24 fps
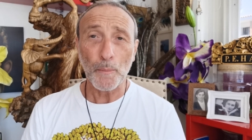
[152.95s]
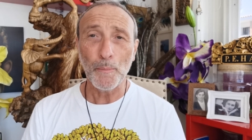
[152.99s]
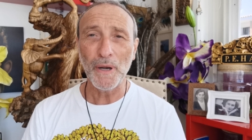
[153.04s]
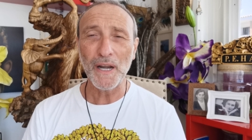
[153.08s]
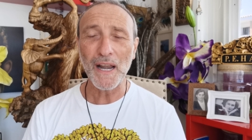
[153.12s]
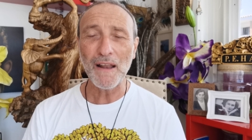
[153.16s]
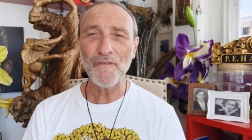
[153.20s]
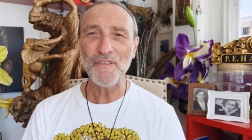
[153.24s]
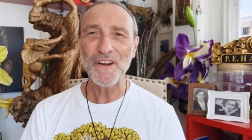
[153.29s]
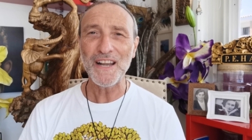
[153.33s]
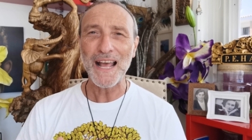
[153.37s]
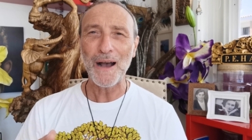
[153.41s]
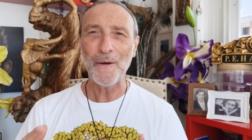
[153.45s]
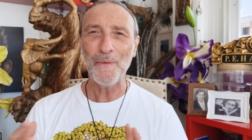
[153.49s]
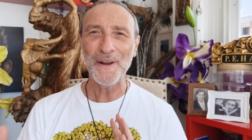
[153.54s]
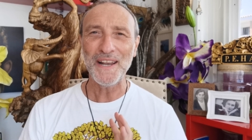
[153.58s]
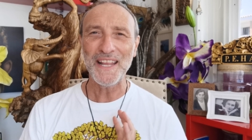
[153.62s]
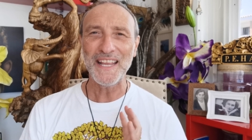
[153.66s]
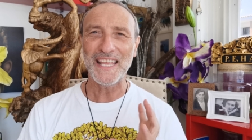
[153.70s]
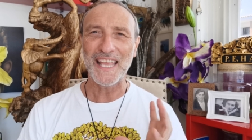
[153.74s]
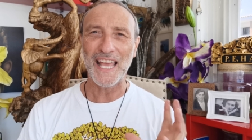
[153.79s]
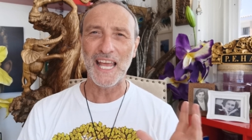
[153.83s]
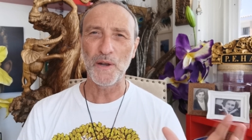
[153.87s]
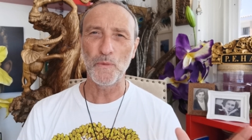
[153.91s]
But every now
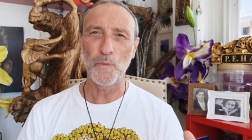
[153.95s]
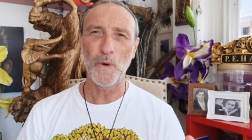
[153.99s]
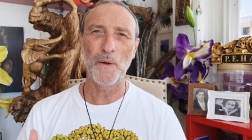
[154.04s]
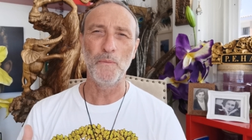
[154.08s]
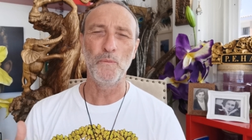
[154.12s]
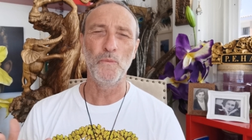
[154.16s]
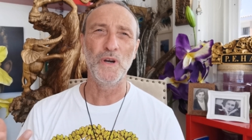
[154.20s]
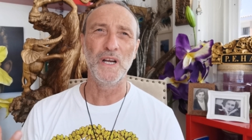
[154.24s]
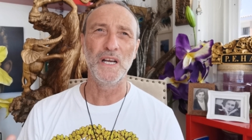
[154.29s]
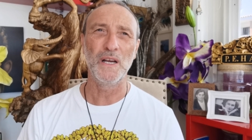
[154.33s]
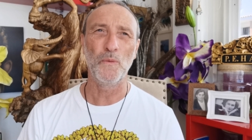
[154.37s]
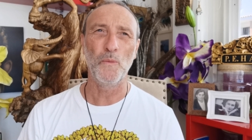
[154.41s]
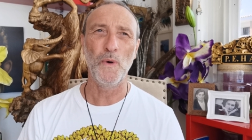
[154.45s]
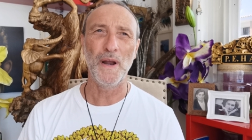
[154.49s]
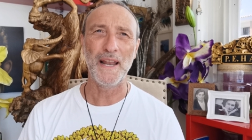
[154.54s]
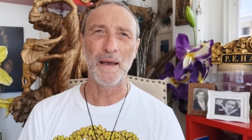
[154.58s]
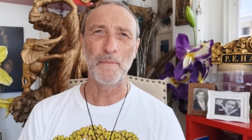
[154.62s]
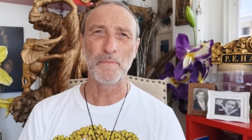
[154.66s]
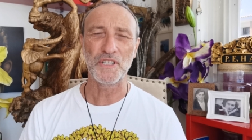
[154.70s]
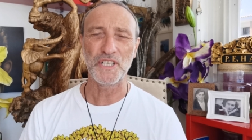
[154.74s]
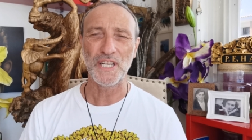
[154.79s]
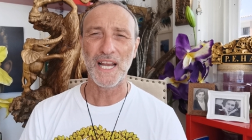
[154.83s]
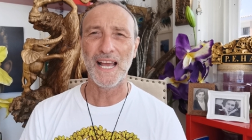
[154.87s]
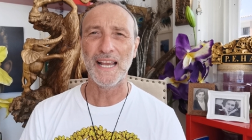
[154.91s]
and again, when we're when
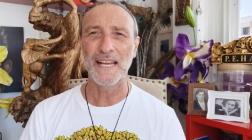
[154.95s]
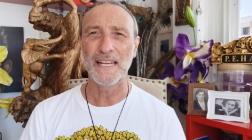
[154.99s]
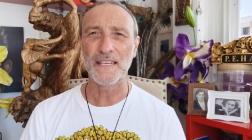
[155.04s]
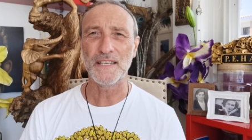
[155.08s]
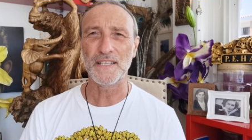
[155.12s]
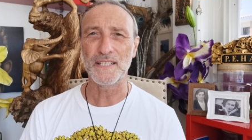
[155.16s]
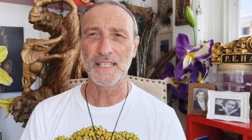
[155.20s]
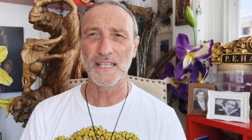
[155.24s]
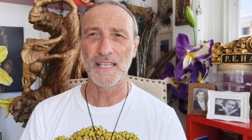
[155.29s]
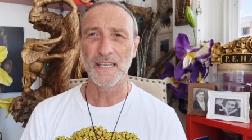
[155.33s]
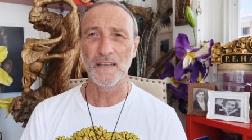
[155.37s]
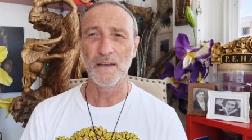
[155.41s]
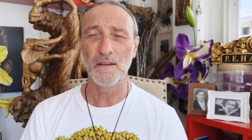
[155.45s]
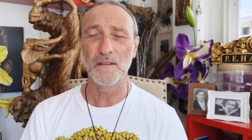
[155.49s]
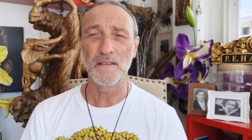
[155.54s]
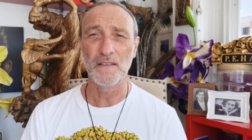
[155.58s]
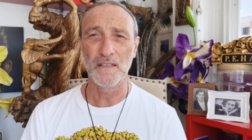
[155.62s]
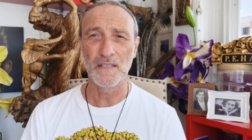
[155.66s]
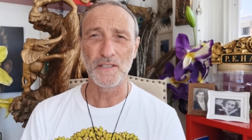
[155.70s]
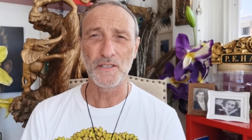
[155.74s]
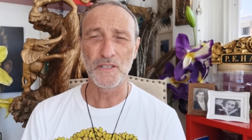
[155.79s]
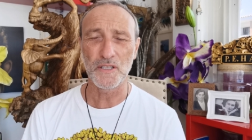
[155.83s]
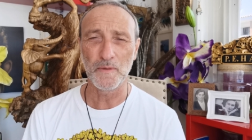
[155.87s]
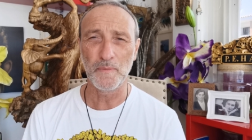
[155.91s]
I'm chatting to
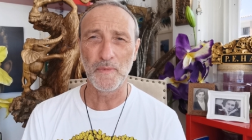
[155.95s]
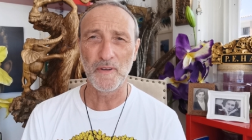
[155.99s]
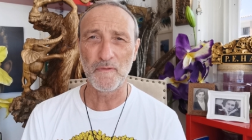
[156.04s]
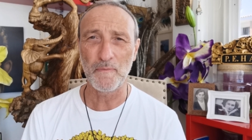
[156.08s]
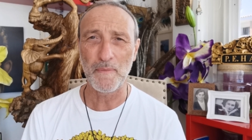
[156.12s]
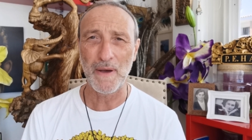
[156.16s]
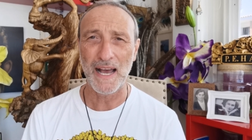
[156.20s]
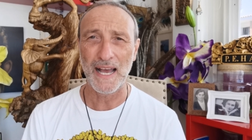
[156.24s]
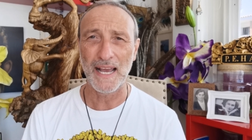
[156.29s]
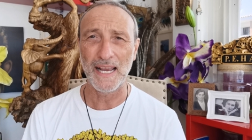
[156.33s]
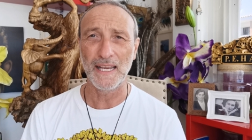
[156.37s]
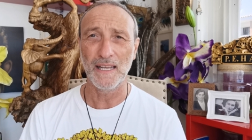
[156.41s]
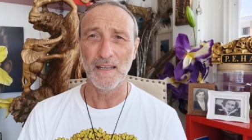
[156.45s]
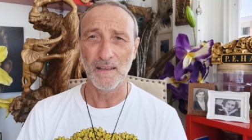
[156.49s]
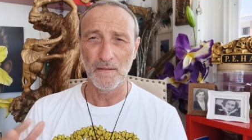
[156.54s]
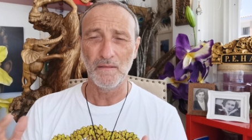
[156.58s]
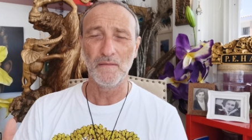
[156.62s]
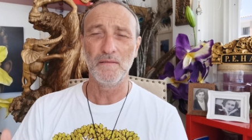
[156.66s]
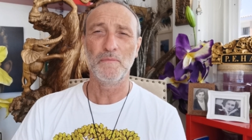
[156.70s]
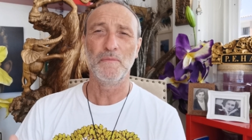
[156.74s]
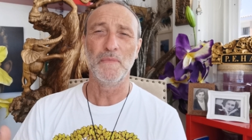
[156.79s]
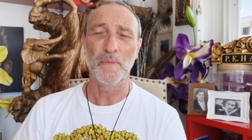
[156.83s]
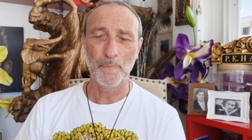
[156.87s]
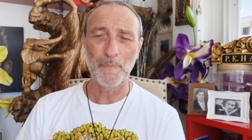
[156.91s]
some of my
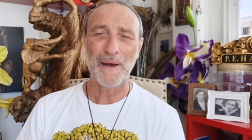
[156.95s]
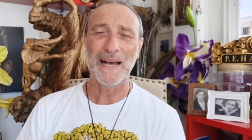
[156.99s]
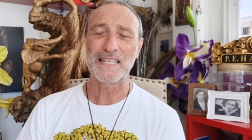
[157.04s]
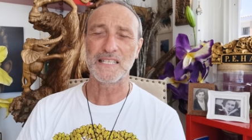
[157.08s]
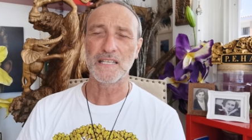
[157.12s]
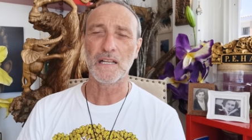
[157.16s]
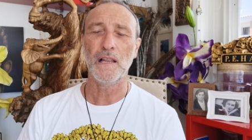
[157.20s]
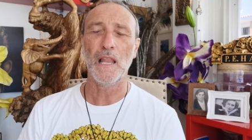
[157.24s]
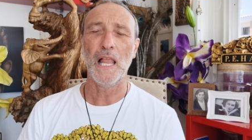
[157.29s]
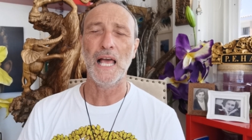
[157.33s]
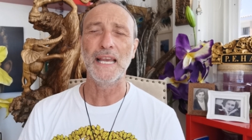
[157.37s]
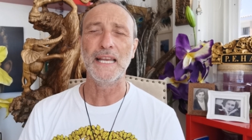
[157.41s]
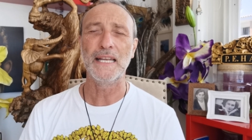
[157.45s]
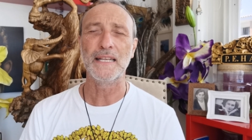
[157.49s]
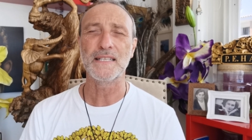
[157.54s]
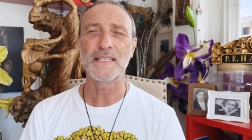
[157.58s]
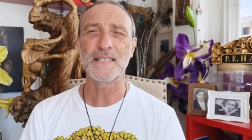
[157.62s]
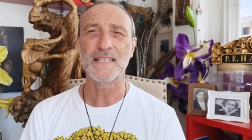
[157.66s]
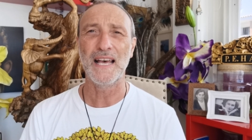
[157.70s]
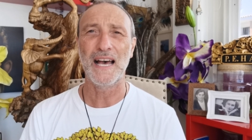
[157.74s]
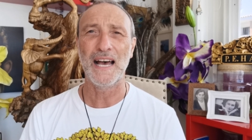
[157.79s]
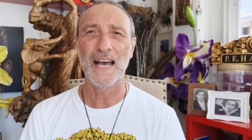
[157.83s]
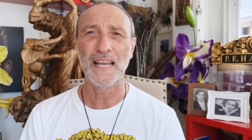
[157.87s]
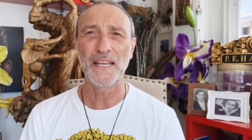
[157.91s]
past
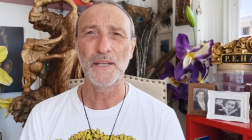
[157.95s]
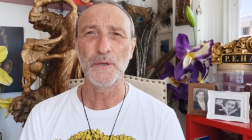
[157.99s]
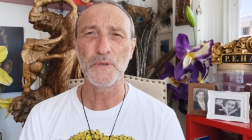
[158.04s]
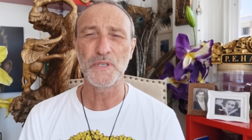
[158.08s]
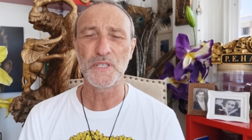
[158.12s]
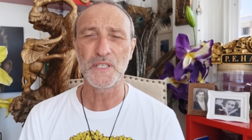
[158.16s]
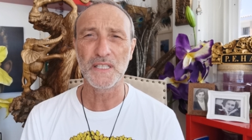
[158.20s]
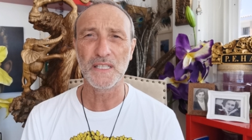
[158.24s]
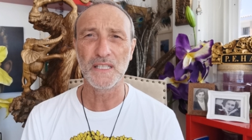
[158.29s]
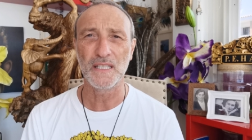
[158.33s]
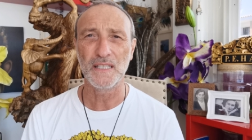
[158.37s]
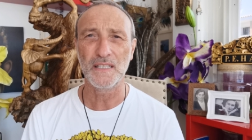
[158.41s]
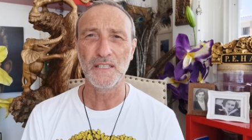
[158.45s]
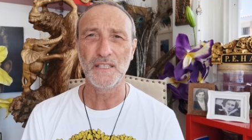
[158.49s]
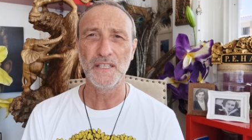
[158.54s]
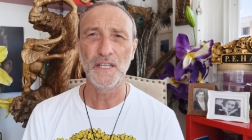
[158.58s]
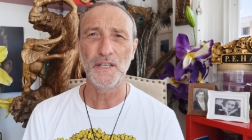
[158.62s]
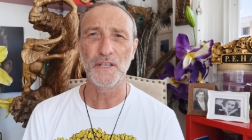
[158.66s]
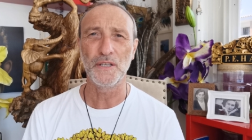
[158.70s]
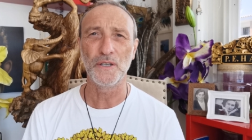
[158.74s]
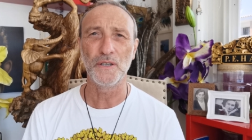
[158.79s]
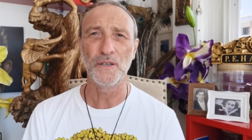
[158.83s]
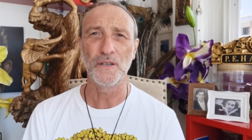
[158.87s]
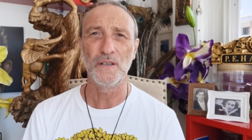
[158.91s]
clients that I used to,
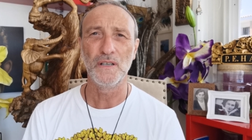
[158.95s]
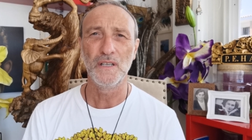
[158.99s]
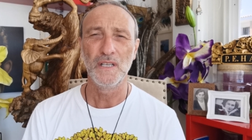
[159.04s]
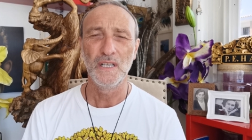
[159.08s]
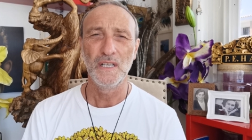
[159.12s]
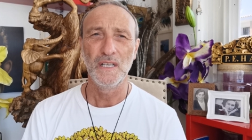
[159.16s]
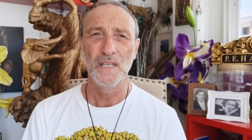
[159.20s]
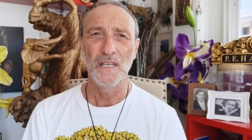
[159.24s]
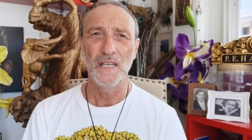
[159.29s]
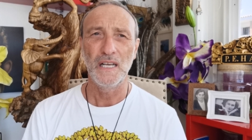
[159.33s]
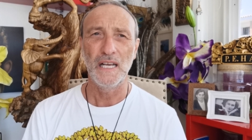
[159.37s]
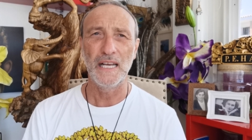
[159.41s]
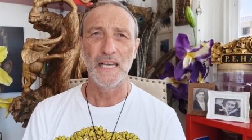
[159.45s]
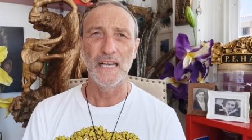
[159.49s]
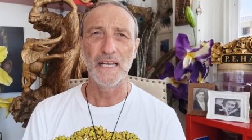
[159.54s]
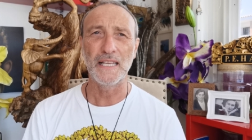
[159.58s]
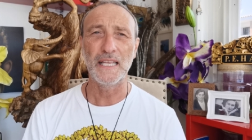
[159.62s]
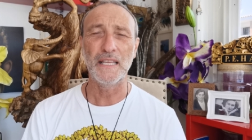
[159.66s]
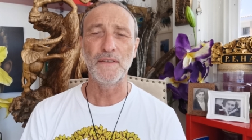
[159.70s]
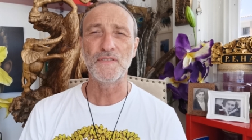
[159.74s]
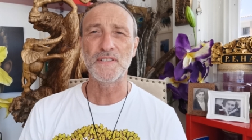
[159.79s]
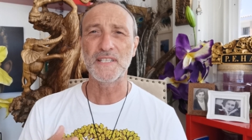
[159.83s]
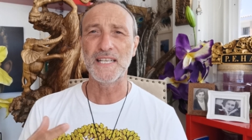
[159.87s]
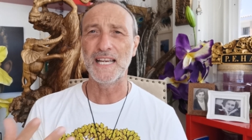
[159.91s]
you know, uh,
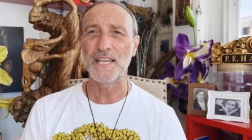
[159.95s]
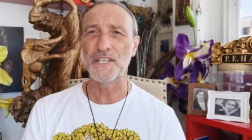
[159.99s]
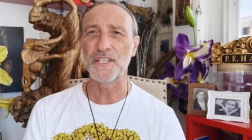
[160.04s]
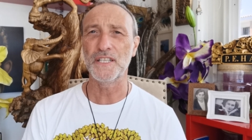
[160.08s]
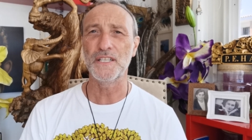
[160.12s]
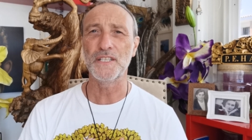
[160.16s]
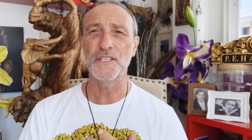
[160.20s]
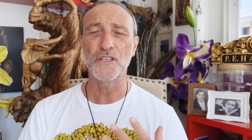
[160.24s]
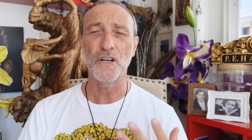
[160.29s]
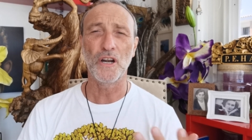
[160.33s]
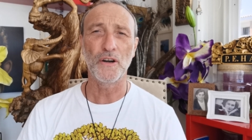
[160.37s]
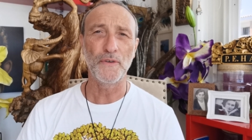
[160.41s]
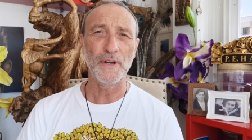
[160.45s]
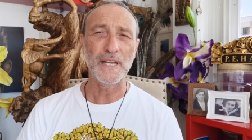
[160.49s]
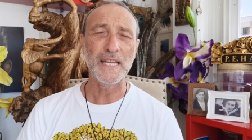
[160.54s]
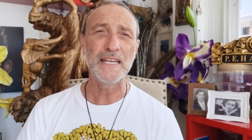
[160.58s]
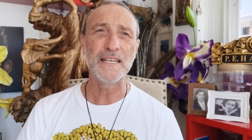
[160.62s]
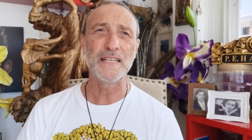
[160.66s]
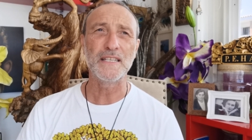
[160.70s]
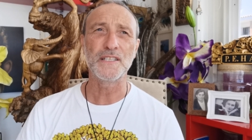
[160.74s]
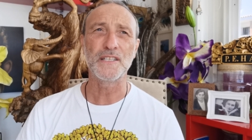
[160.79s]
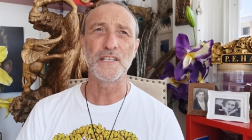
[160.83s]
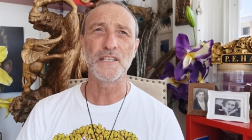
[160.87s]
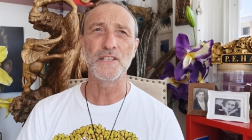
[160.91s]
give sessions or
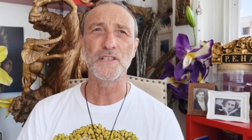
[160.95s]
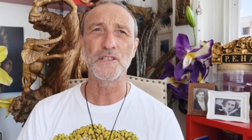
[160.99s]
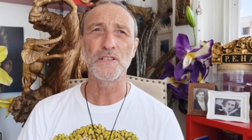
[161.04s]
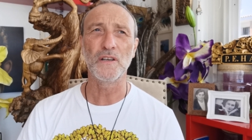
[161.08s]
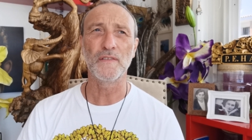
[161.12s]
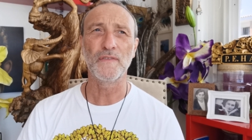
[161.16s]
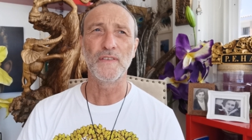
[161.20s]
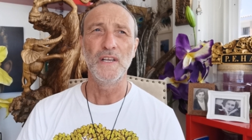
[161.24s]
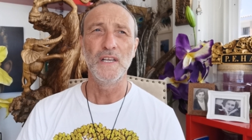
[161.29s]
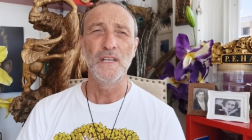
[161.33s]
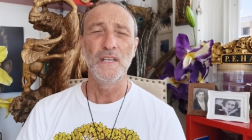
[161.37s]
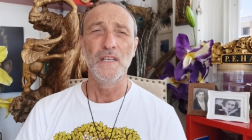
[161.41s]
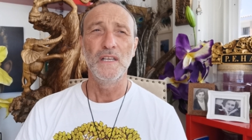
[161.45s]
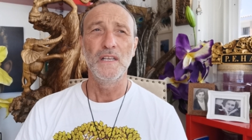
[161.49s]
readings and stuff,